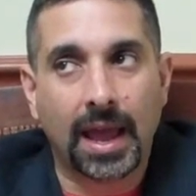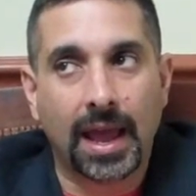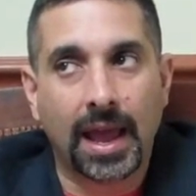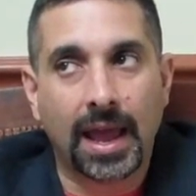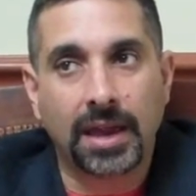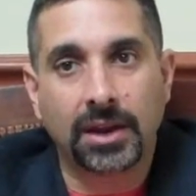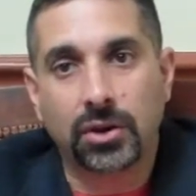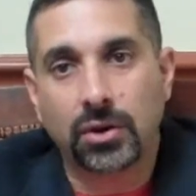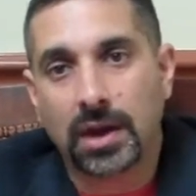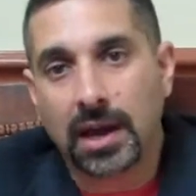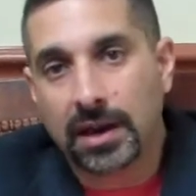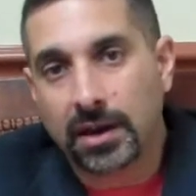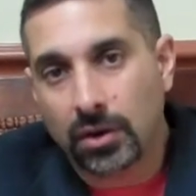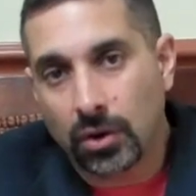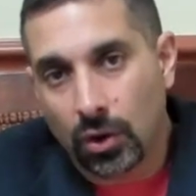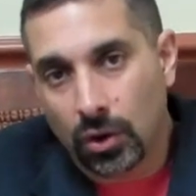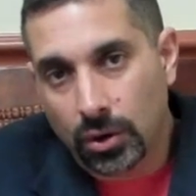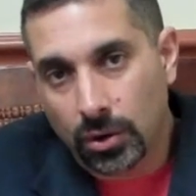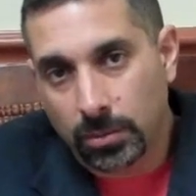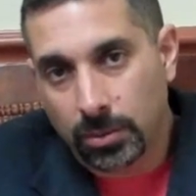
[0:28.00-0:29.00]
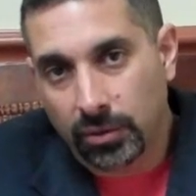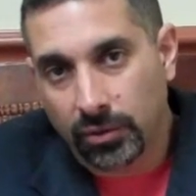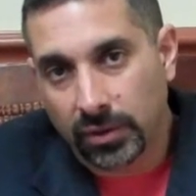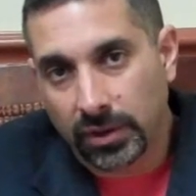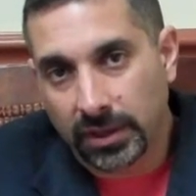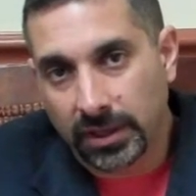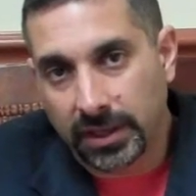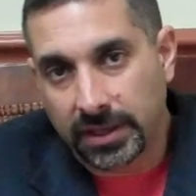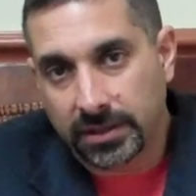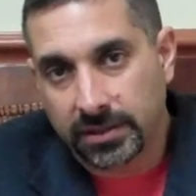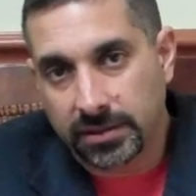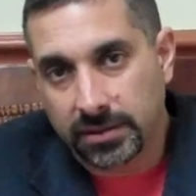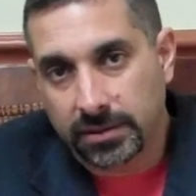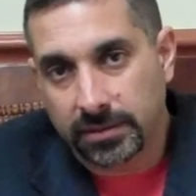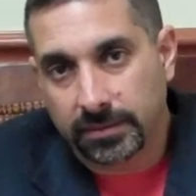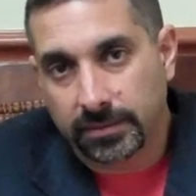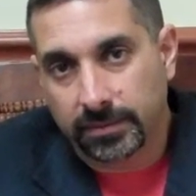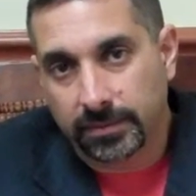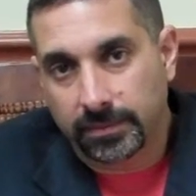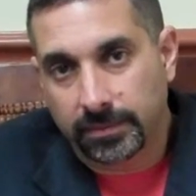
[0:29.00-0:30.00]
and you got an audible release.
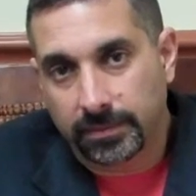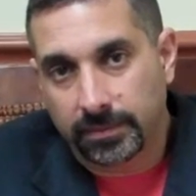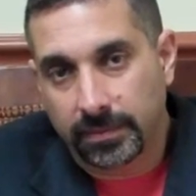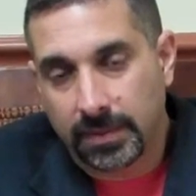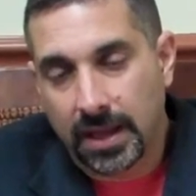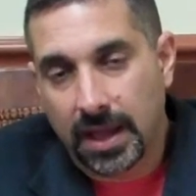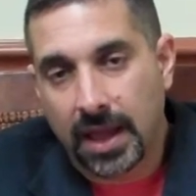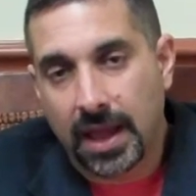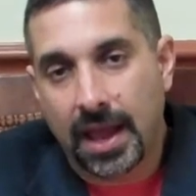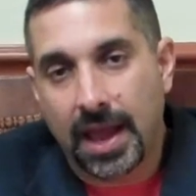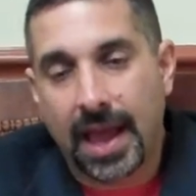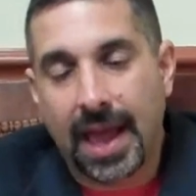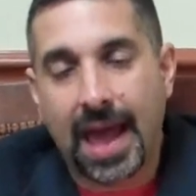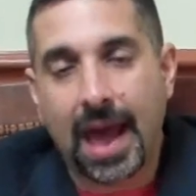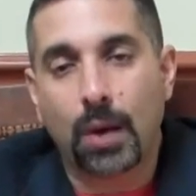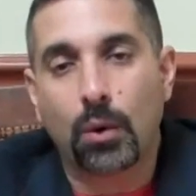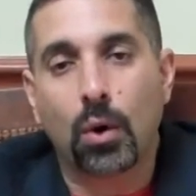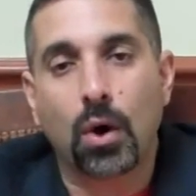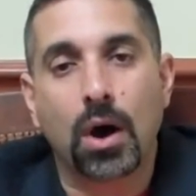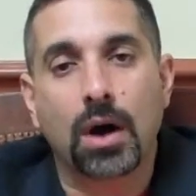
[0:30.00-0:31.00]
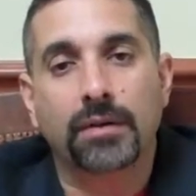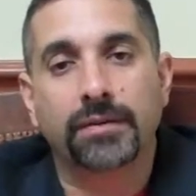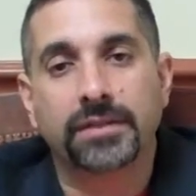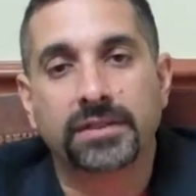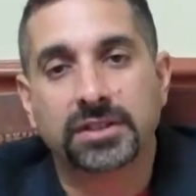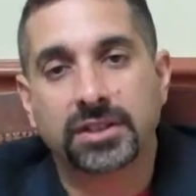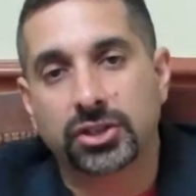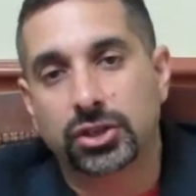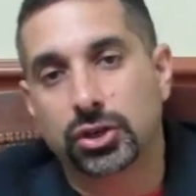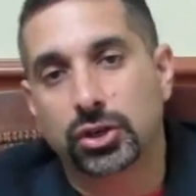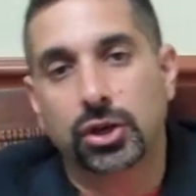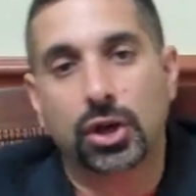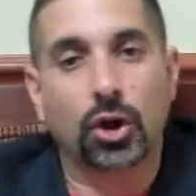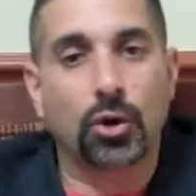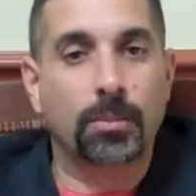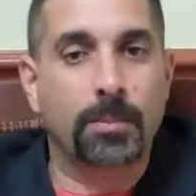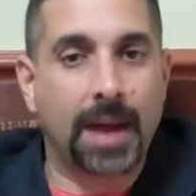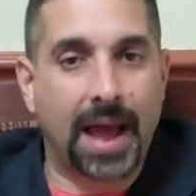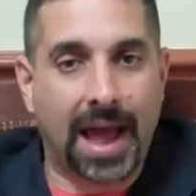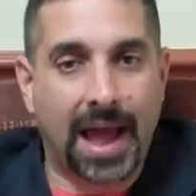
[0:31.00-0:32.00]
How often did you
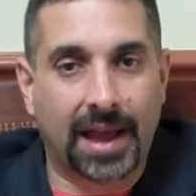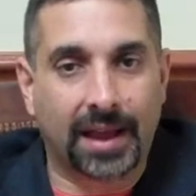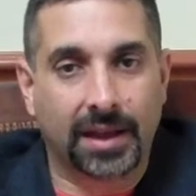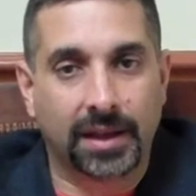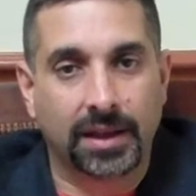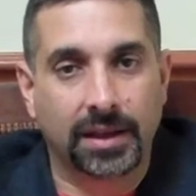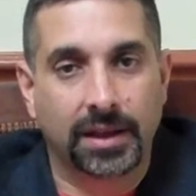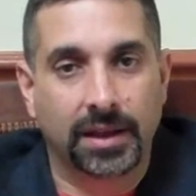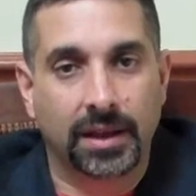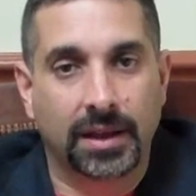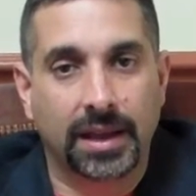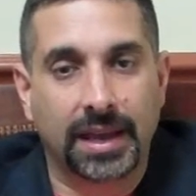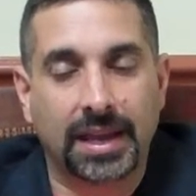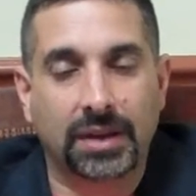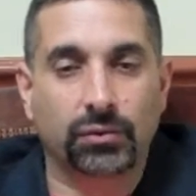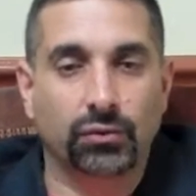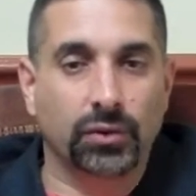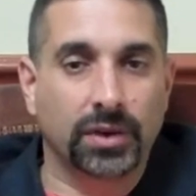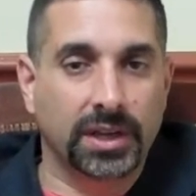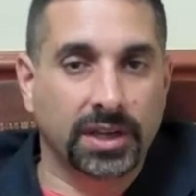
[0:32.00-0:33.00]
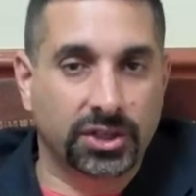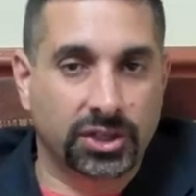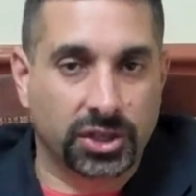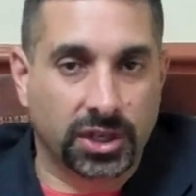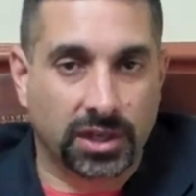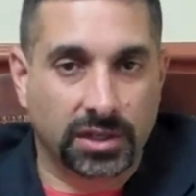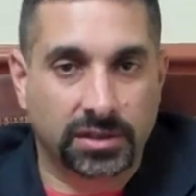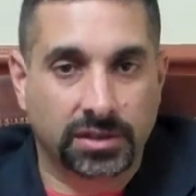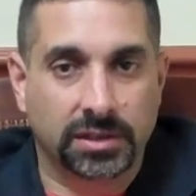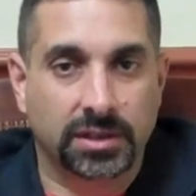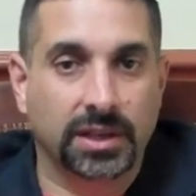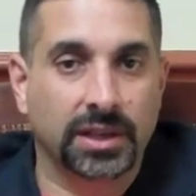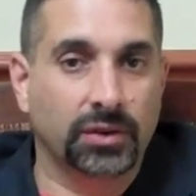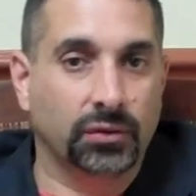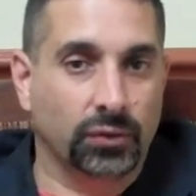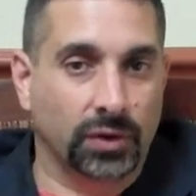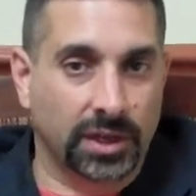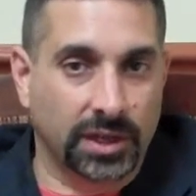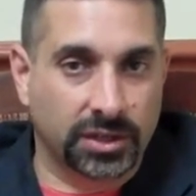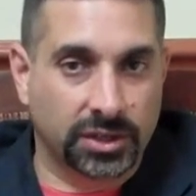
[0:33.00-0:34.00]
go back and readjust
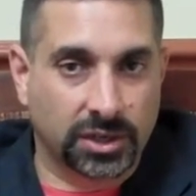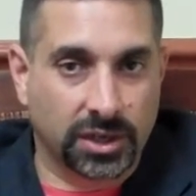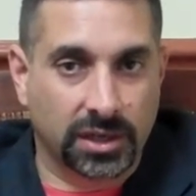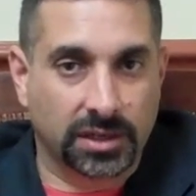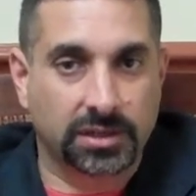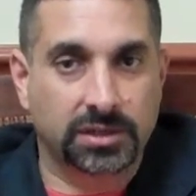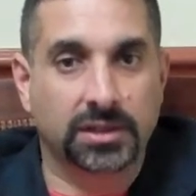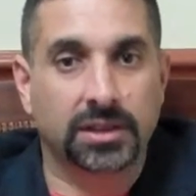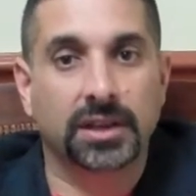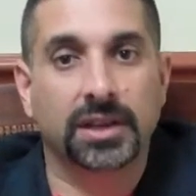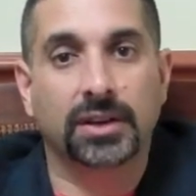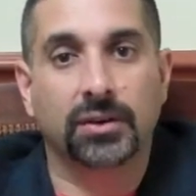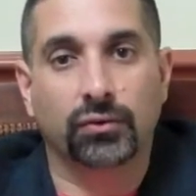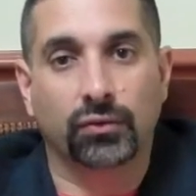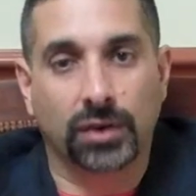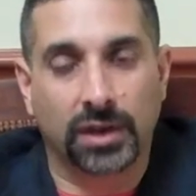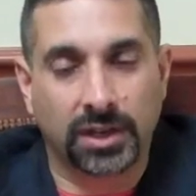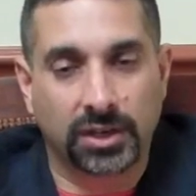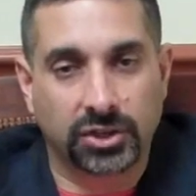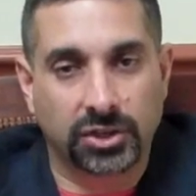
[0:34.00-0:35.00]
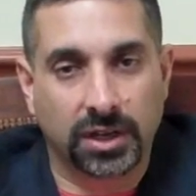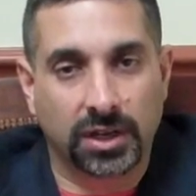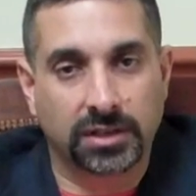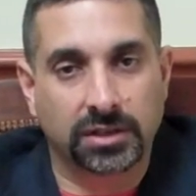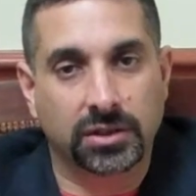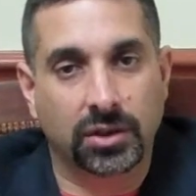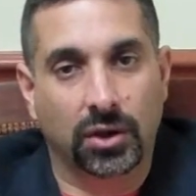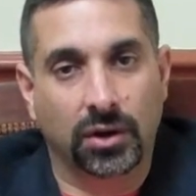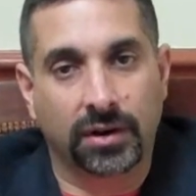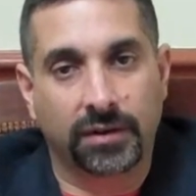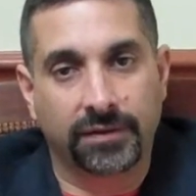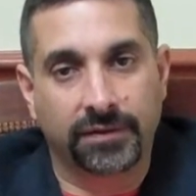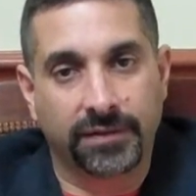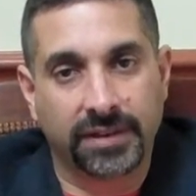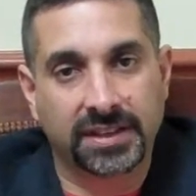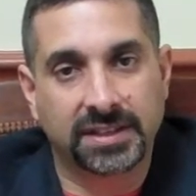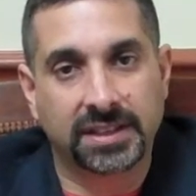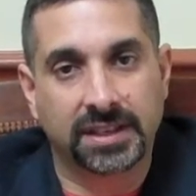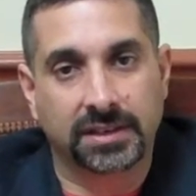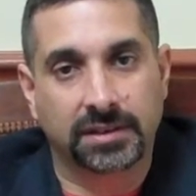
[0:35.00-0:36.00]
and readjust and readjust on a
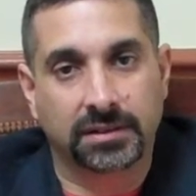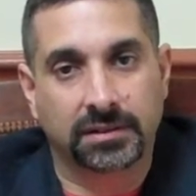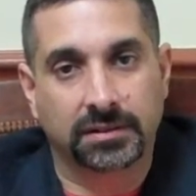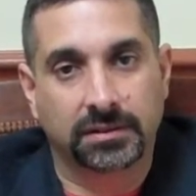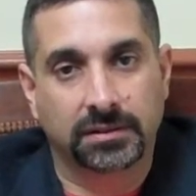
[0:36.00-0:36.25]
visit?